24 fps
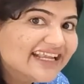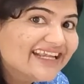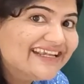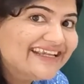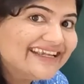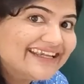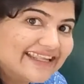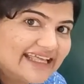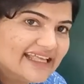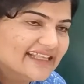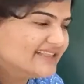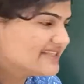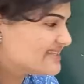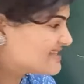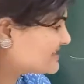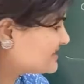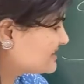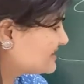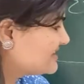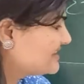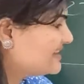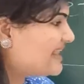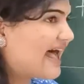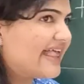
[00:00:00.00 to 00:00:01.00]
intense
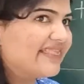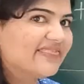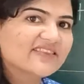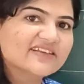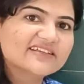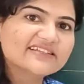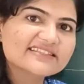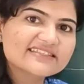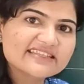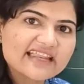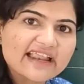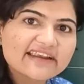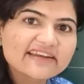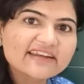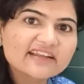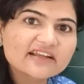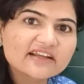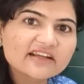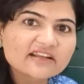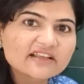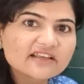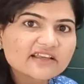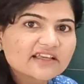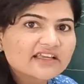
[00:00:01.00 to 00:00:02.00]
than the
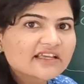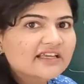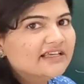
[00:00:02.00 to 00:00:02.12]
standard,